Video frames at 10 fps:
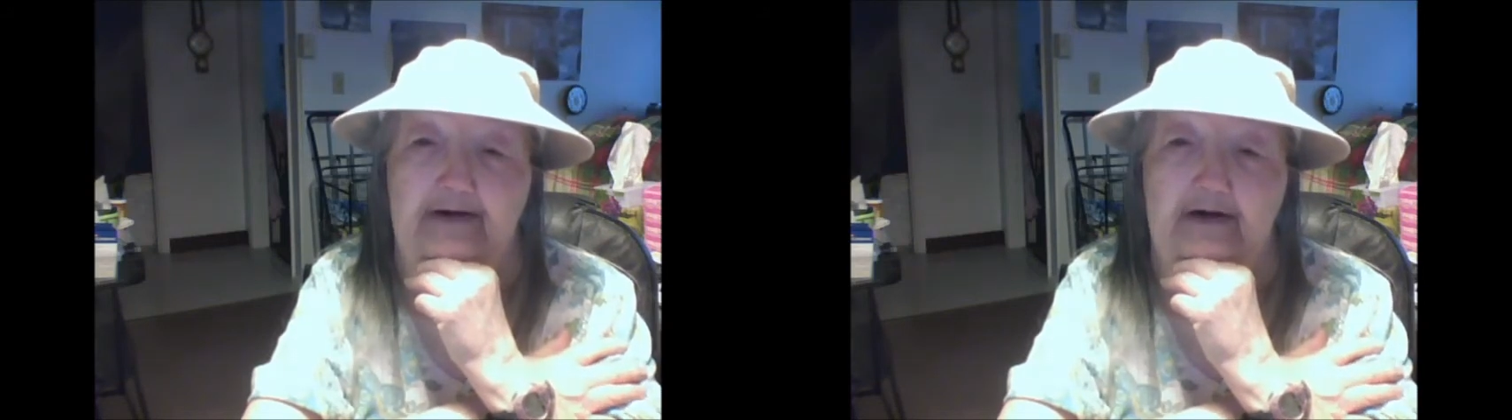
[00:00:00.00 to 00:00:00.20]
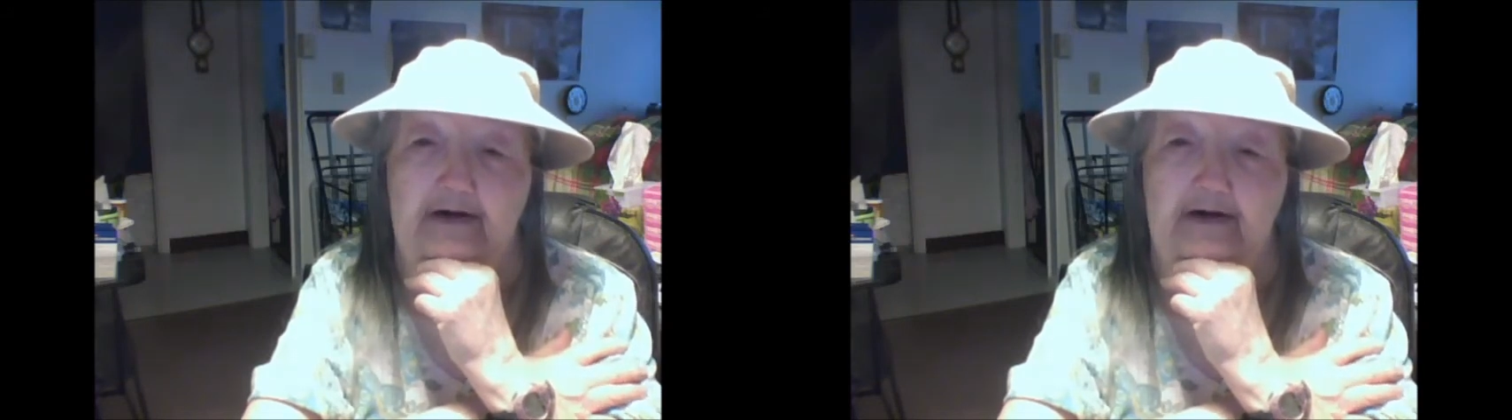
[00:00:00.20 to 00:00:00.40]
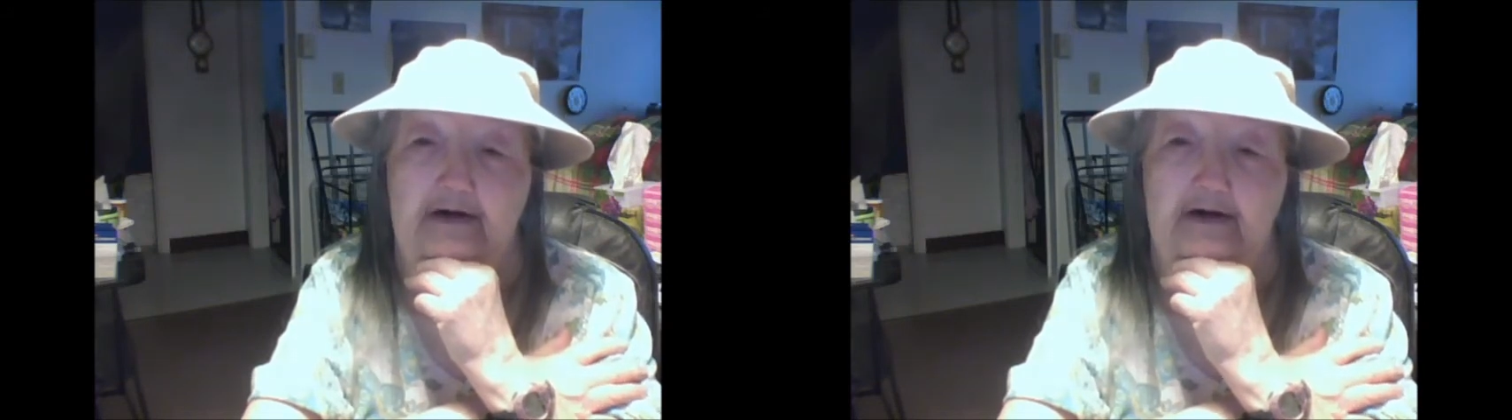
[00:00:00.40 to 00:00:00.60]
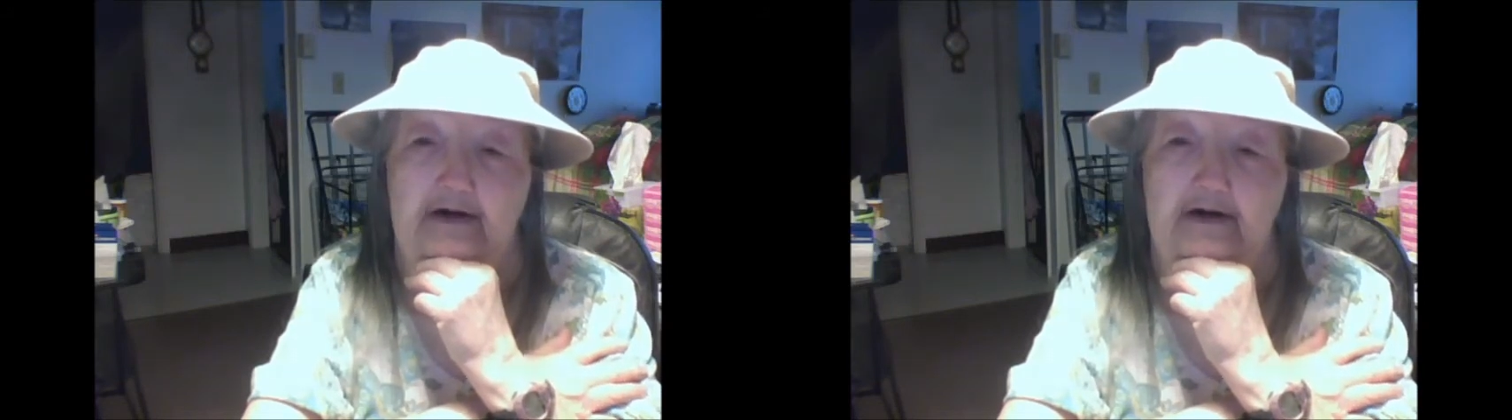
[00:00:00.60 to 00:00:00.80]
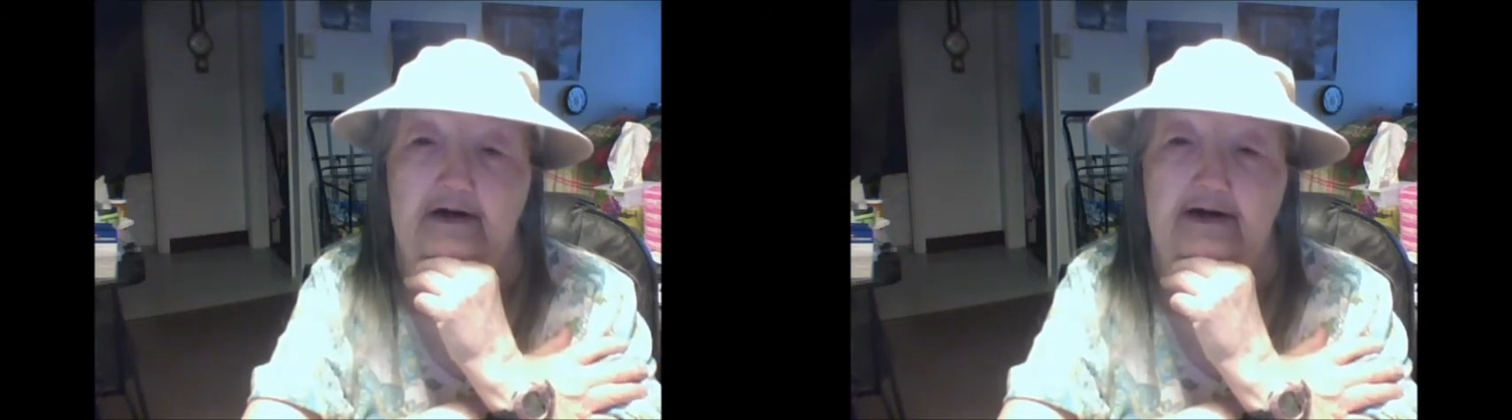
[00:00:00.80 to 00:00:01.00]
I
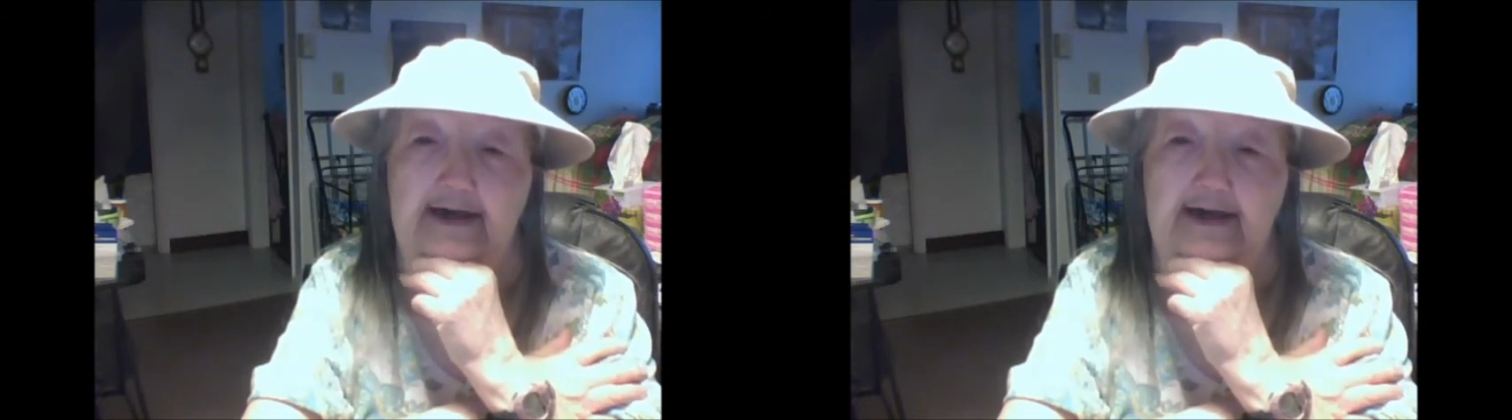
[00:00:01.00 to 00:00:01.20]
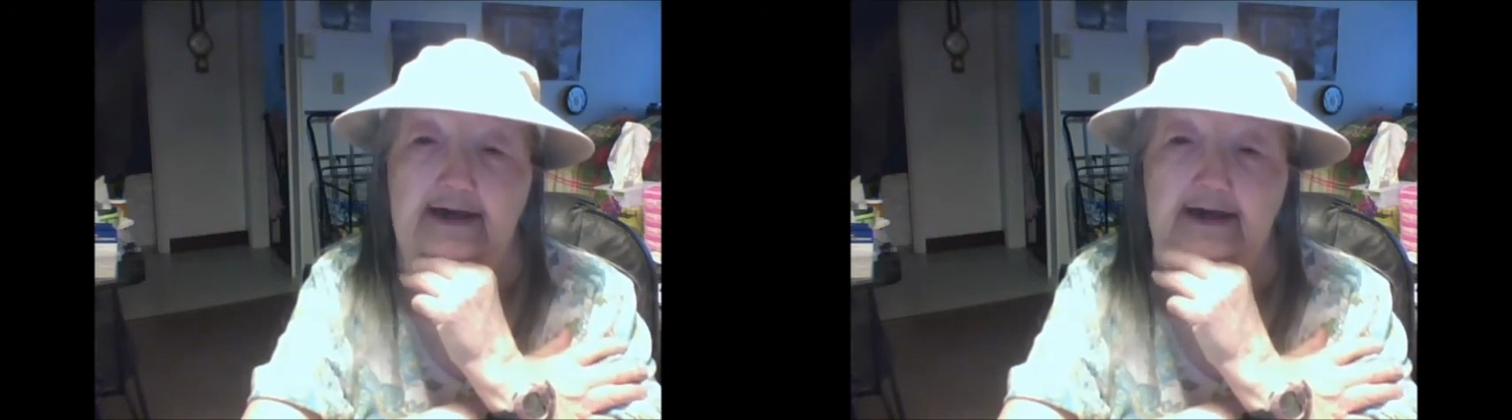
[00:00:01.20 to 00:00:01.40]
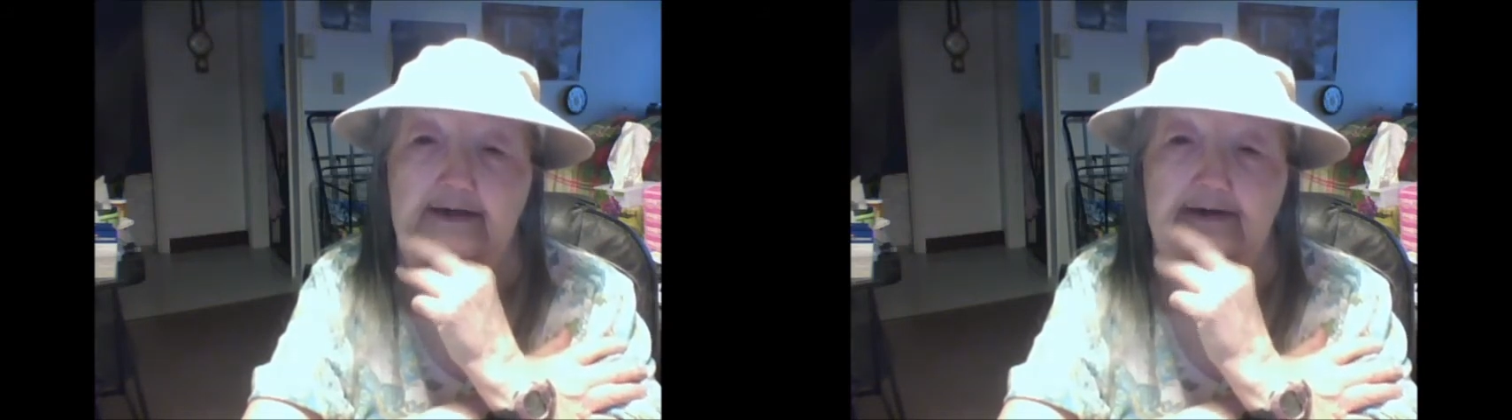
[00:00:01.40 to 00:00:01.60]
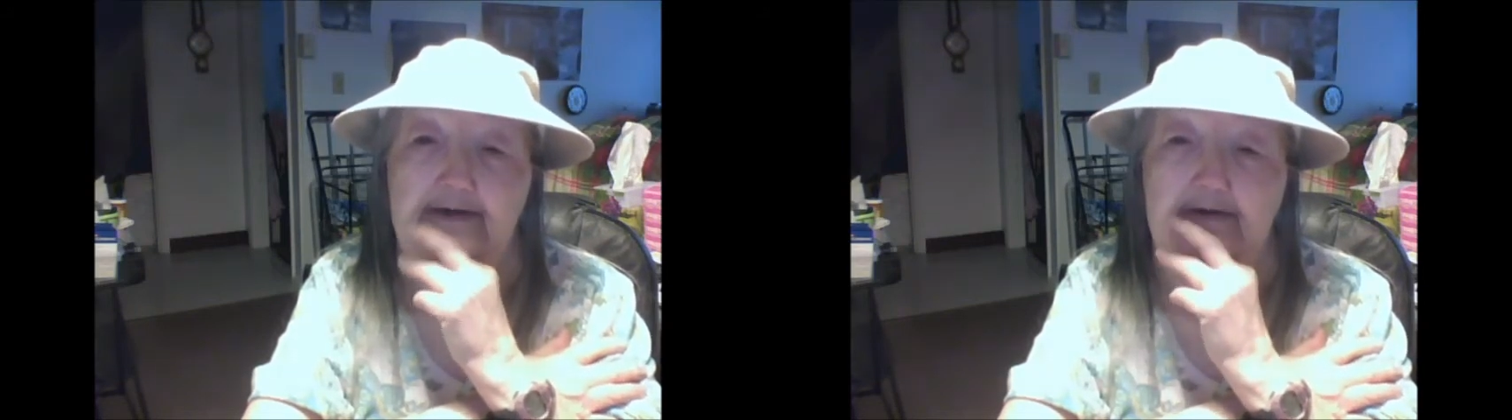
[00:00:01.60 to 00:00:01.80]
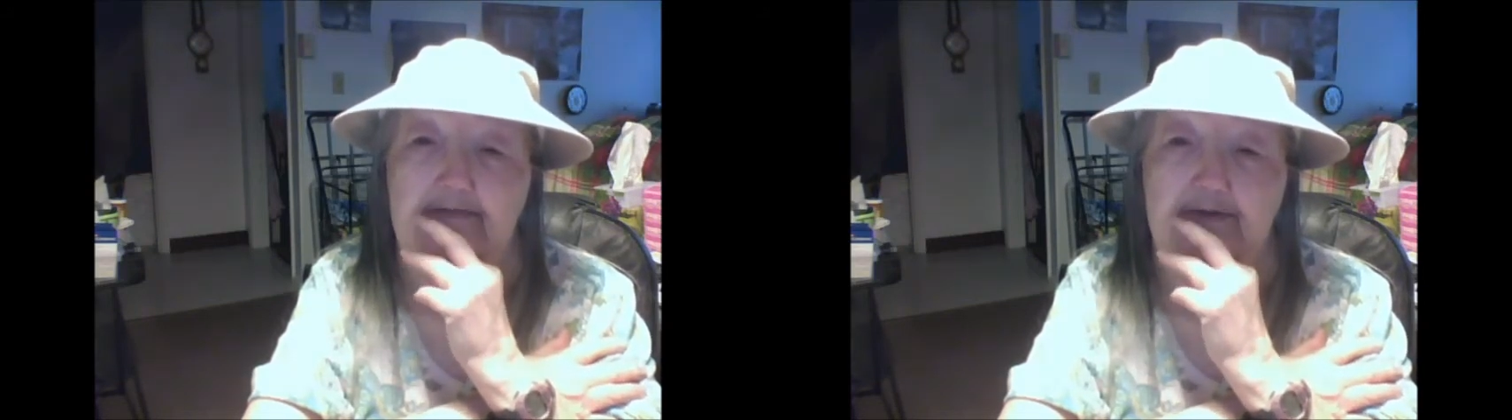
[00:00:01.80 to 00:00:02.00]
had
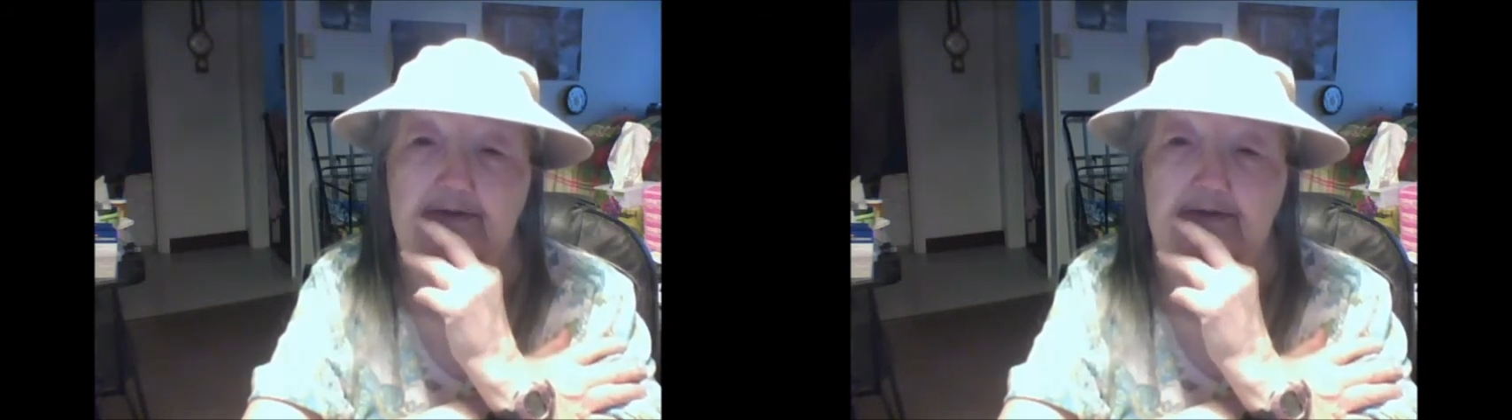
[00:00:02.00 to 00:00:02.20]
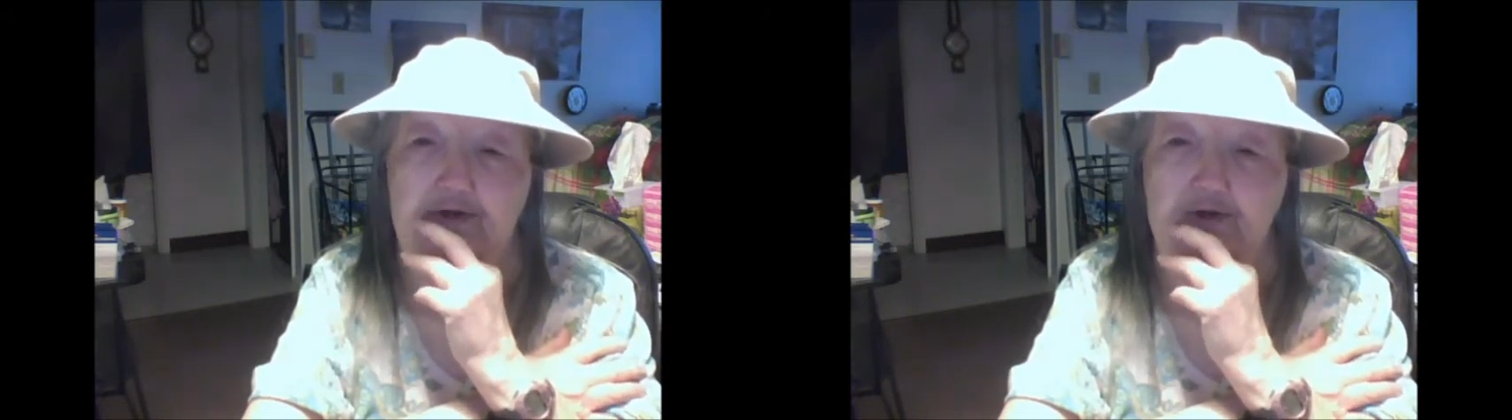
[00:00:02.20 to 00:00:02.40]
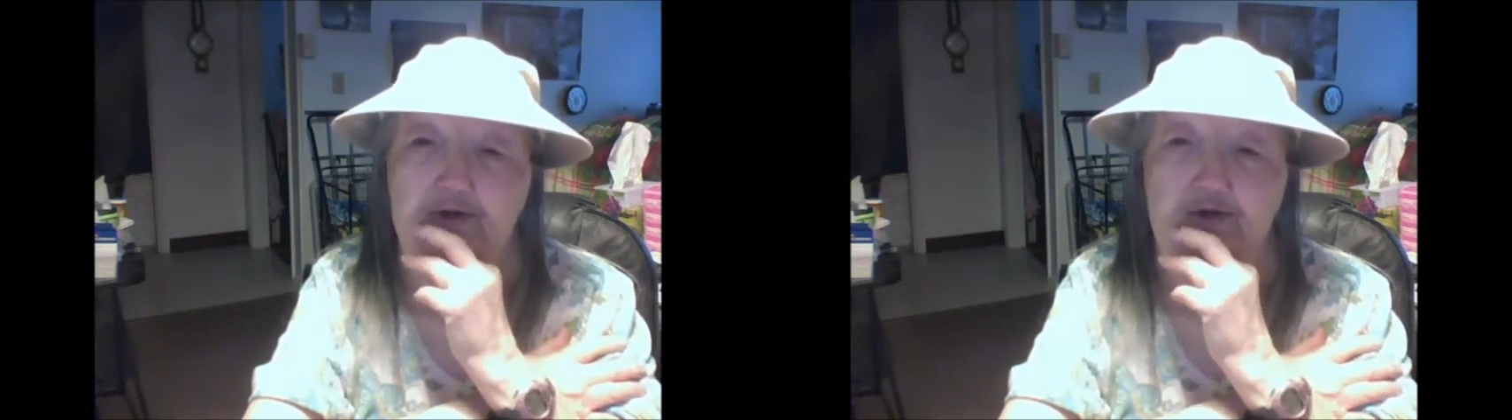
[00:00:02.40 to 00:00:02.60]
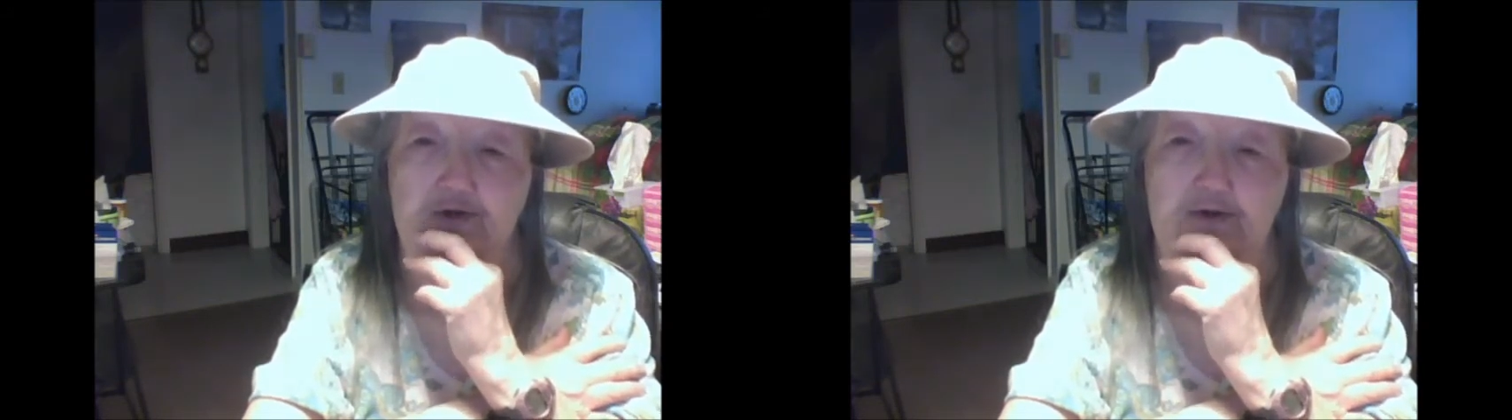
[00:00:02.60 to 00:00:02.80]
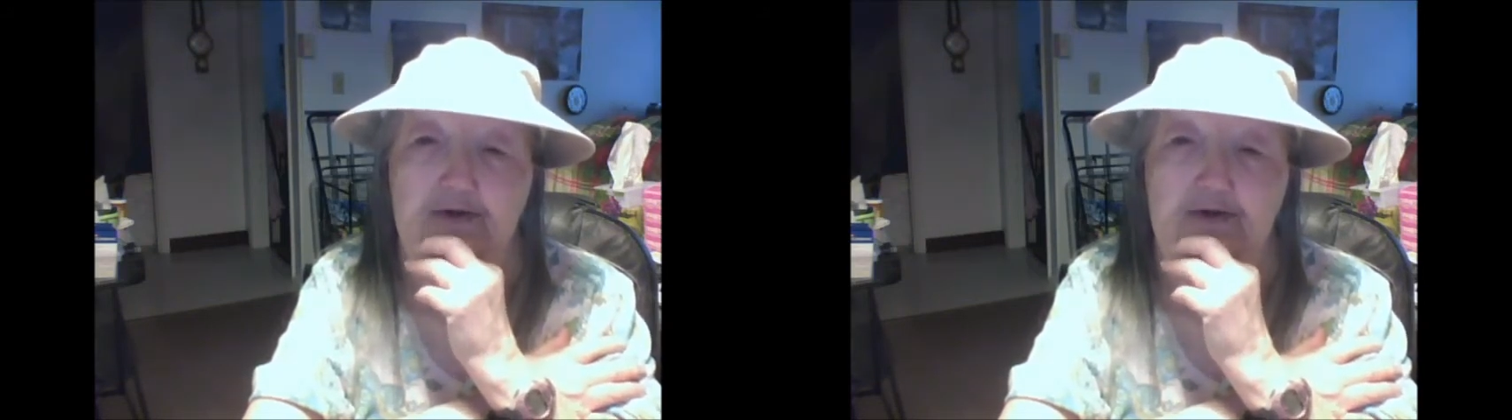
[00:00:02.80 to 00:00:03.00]
Ginger and
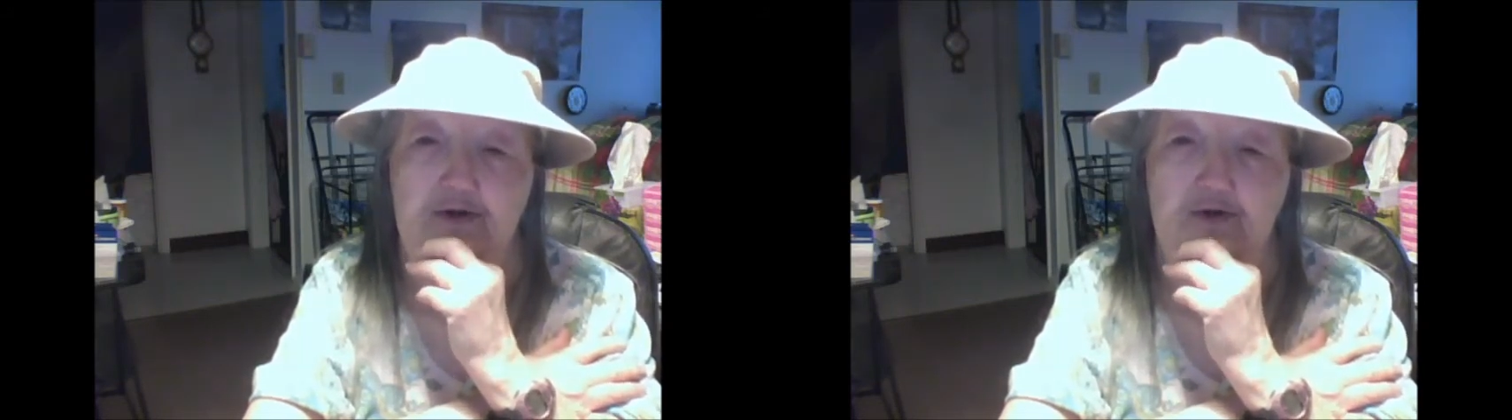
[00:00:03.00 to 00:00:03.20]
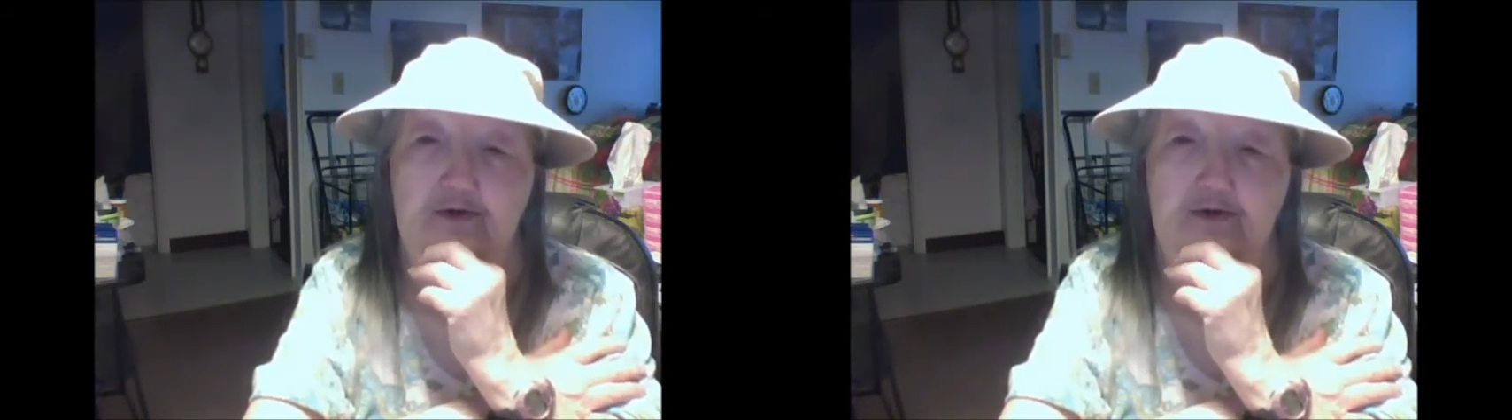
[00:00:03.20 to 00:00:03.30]
George.